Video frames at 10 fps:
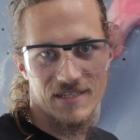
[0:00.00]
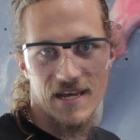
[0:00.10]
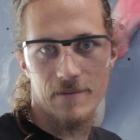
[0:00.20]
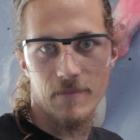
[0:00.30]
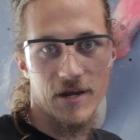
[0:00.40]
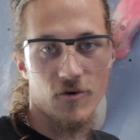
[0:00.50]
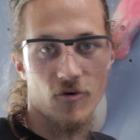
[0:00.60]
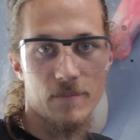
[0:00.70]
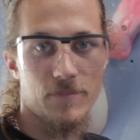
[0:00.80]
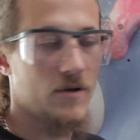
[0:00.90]
to hit my
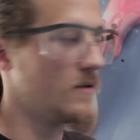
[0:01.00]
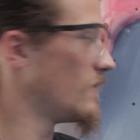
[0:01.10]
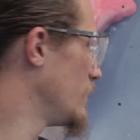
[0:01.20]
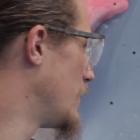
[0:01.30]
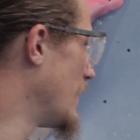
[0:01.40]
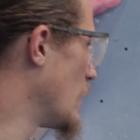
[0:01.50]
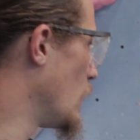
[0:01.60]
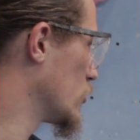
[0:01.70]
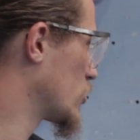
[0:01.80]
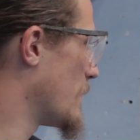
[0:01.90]
crimp than they
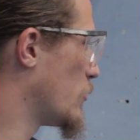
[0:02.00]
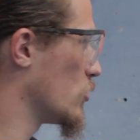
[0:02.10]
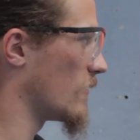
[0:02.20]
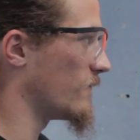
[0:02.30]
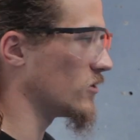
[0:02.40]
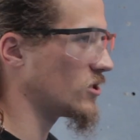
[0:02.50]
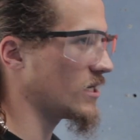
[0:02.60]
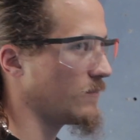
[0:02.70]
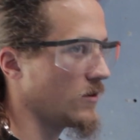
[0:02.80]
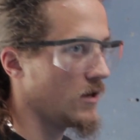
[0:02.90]
will try and pull on a foot
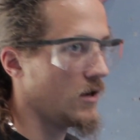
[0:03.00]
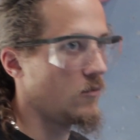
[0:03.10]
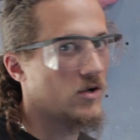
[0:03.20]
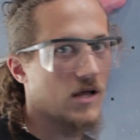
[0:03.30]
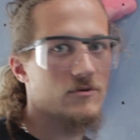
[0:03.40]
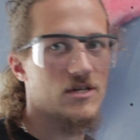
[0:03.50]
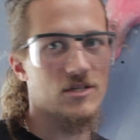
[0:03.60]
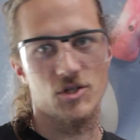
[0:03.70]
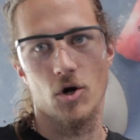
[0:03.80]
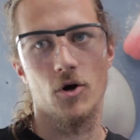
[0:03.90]
chip. When climbers
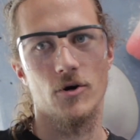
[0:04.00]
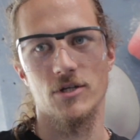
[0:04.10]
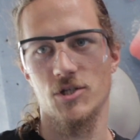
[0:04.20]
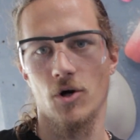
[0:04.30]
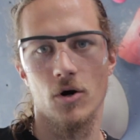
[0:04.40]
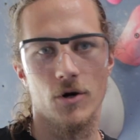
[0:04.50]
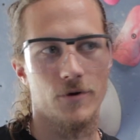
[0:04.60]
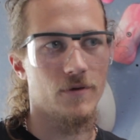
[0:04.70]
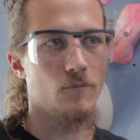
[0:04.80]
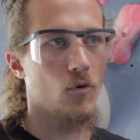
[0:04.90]
get stronger and
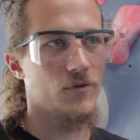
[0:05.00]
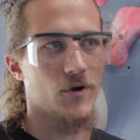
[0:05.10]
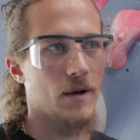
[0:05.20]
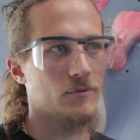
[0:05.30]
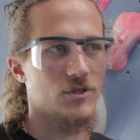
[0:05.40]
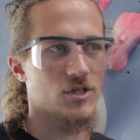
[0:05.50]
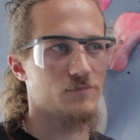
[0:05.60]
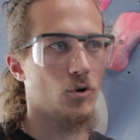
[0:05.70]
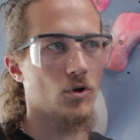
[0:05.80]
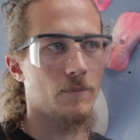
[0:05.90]
stronger, the more they're able to
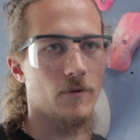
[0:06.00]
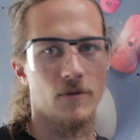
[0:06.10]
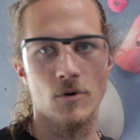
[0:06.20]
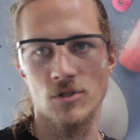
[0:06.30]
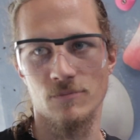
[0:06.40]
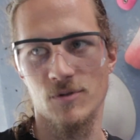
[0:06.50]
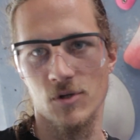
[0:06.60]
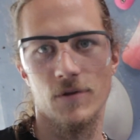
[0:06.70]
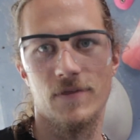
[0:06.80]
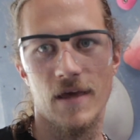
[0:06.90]
just pull up on the most
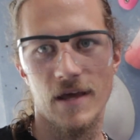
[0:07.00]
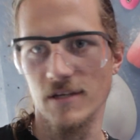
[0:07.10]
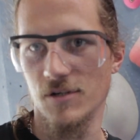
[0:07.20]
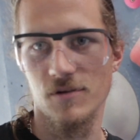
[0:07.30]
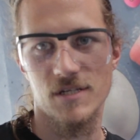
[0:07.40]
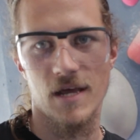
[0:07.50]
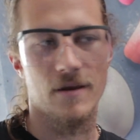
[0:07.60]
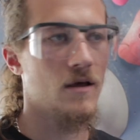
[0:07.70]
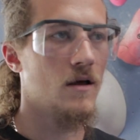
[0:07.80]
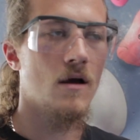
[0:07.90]
absurd things. And you
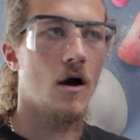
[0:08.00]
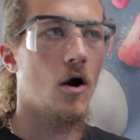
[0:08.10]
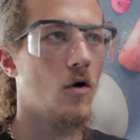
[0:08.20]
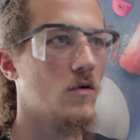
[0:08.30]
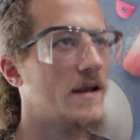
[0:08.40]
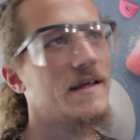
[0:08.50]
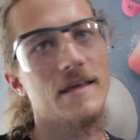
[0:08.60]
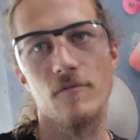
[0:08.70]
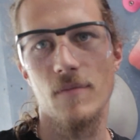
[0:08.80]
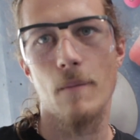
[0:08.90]
said, oh, well, I didn't
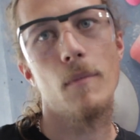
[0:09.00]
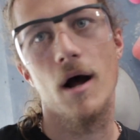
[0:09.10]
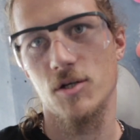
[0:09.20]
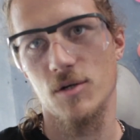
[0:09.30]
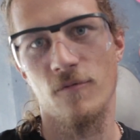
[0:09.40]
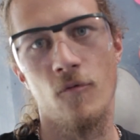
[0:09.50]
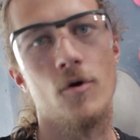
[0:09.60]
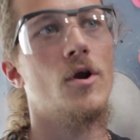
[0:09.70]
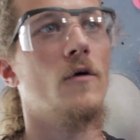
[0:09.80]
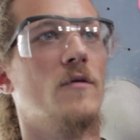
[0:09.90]
give them that much. And before
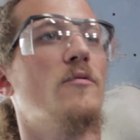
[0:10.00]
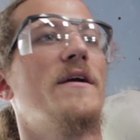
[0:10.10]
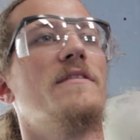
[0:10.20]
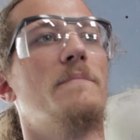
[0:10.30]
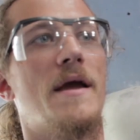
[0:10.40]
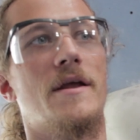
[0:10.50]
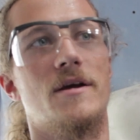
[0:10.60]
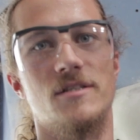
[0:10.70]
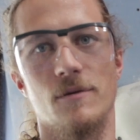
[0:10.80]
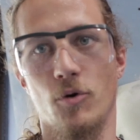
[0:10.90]
you know it, they're breaking the beta
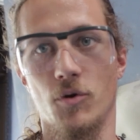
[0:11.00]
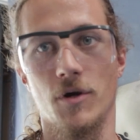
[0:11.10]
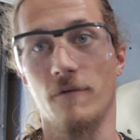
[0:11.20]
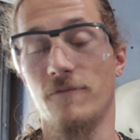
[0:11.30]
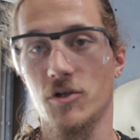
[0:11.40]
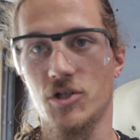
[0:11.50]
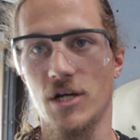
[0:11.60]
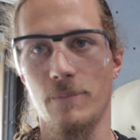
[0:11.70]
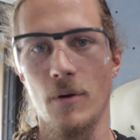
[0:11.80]
because they're pulling on a foot chip,